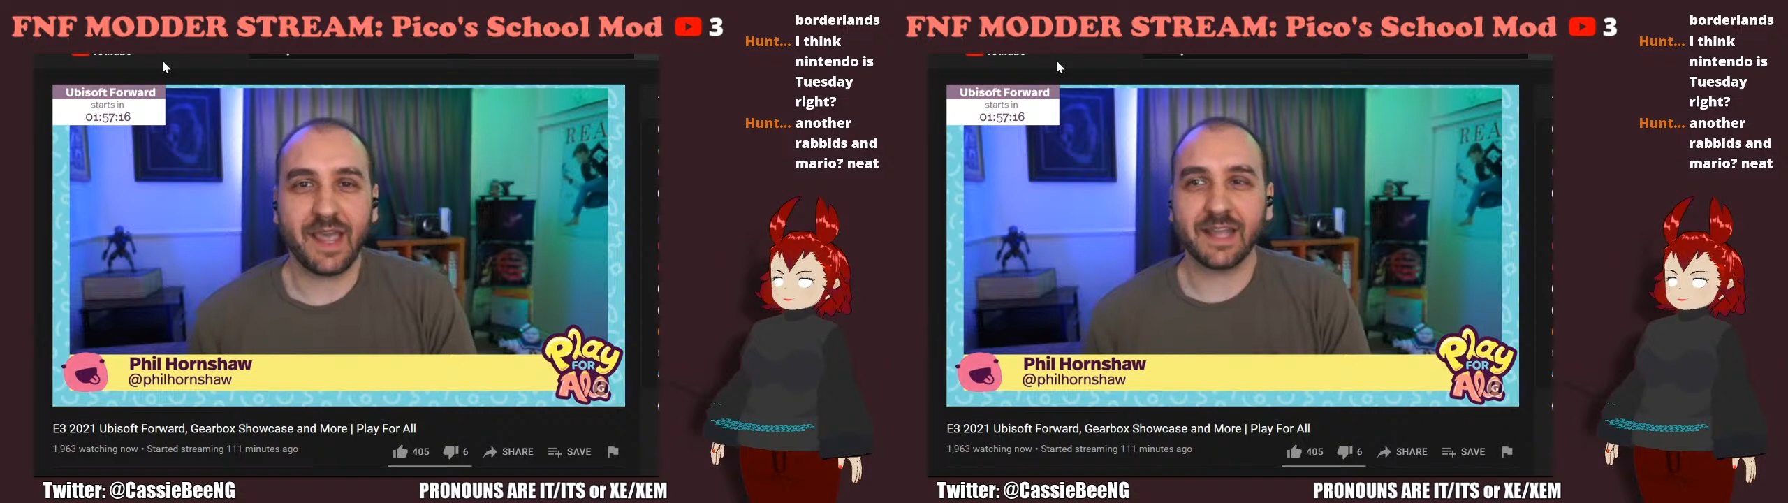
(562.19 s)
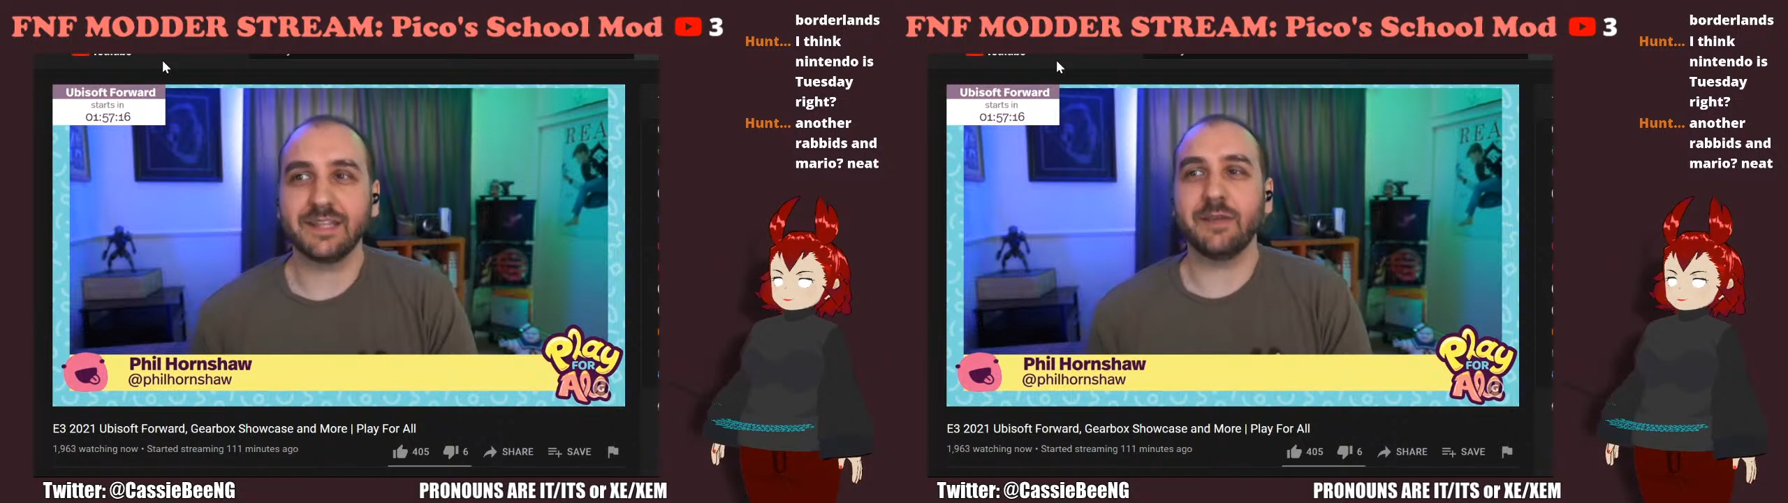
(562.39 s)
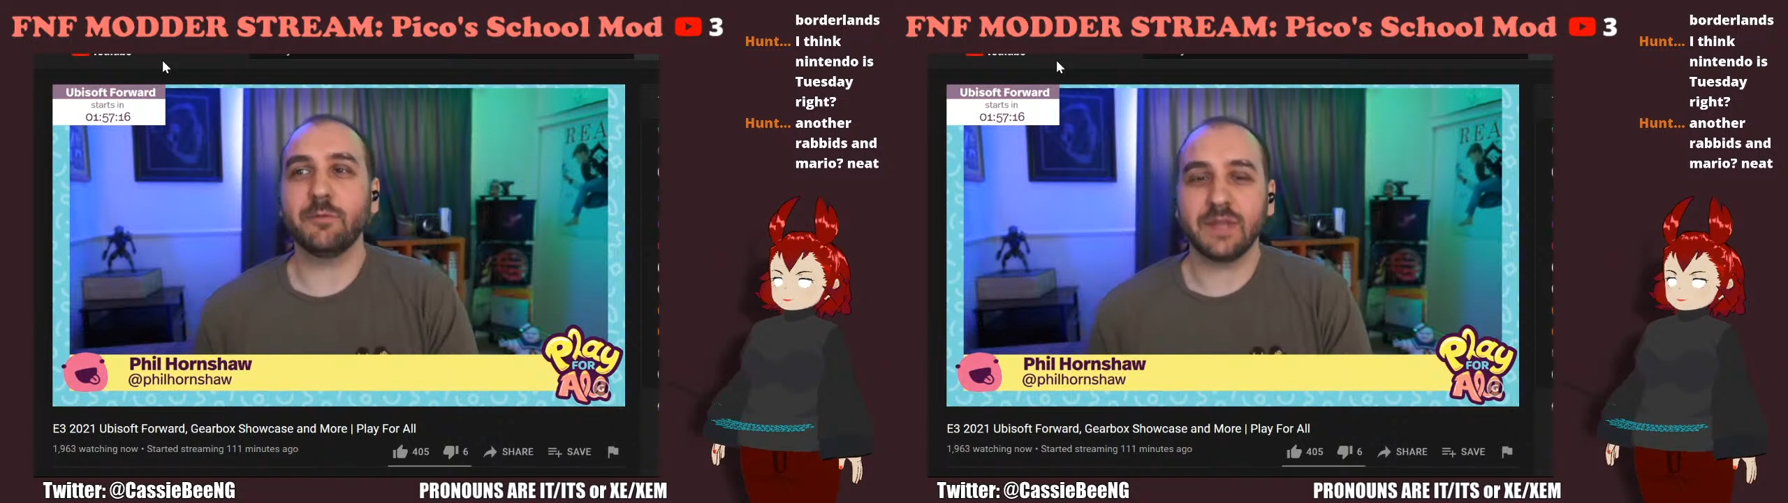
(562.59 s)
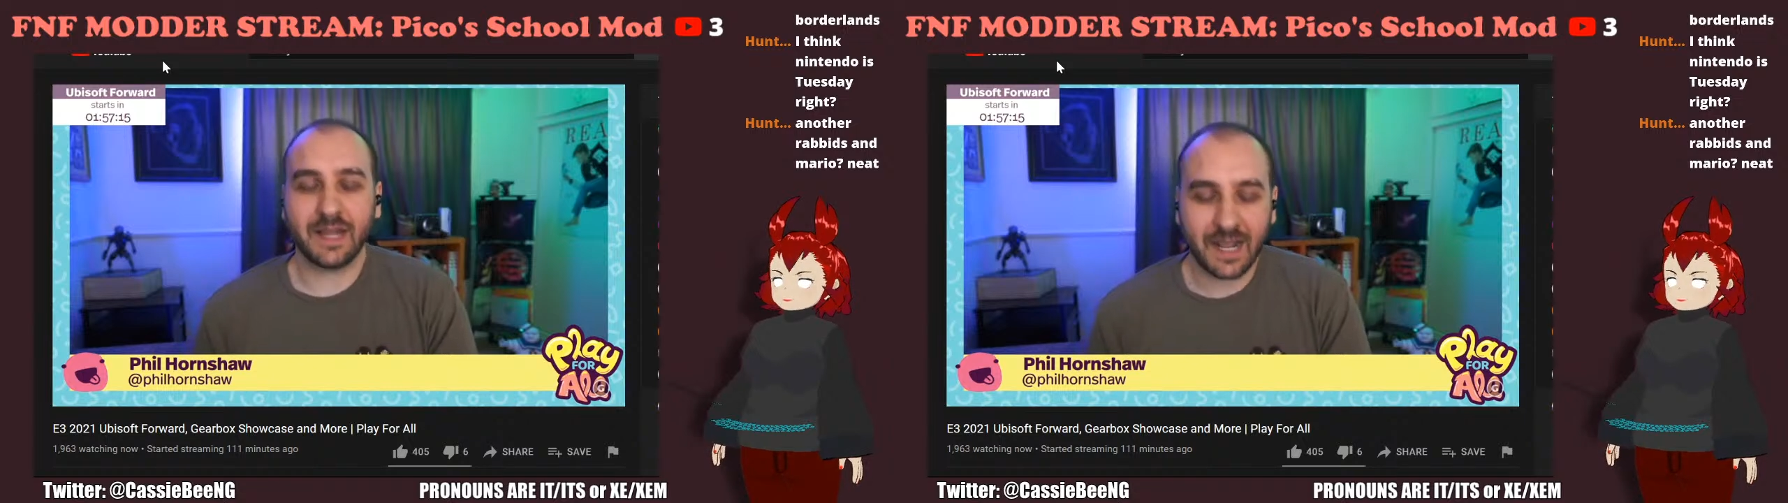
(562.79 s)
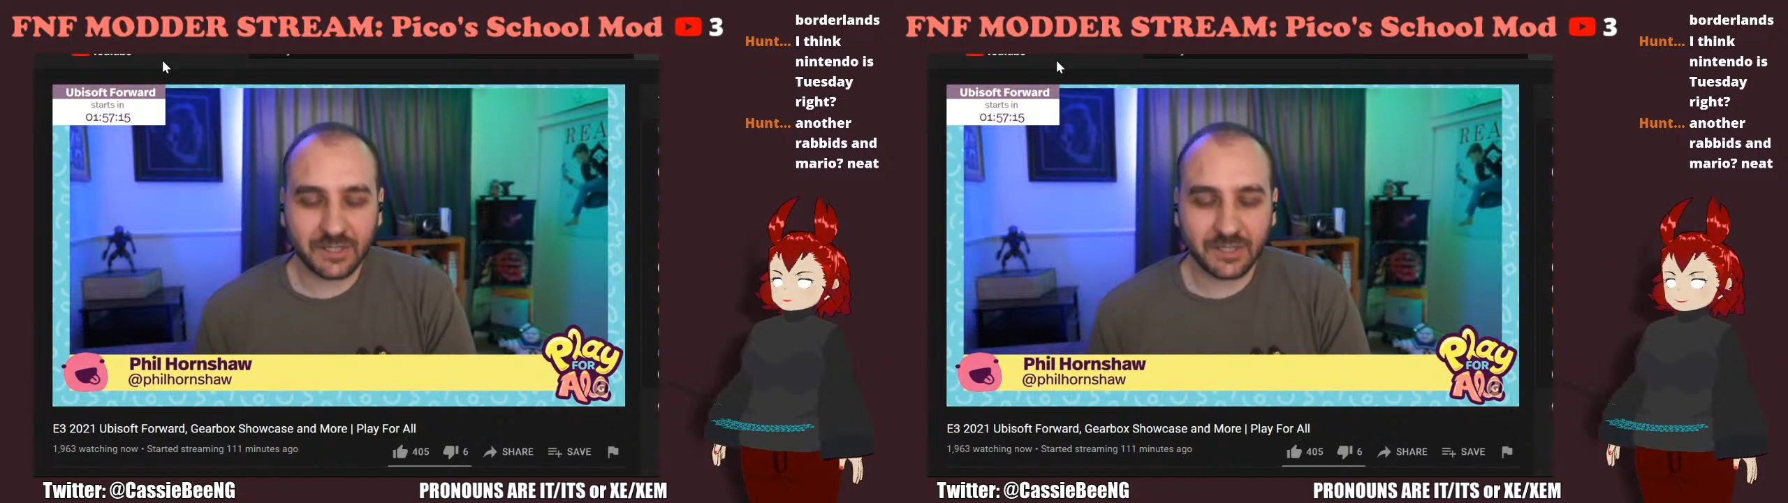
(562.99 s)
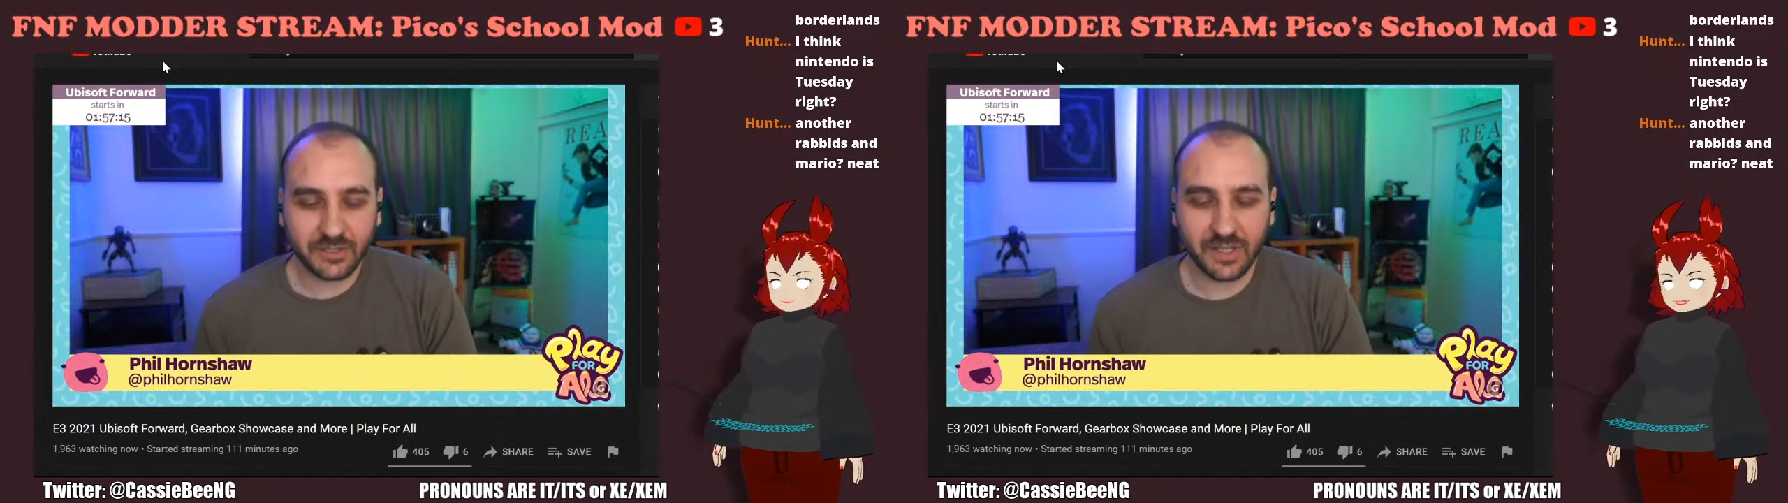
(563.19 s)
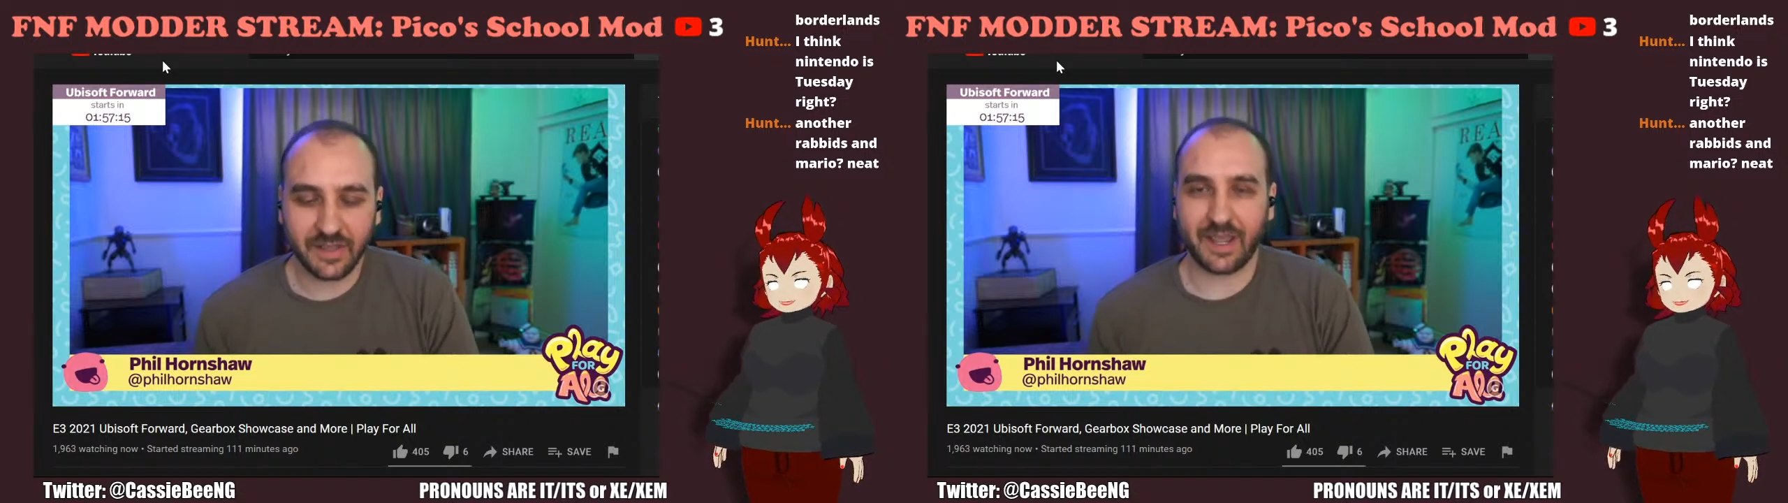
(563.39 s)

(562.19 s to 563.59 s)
and it actually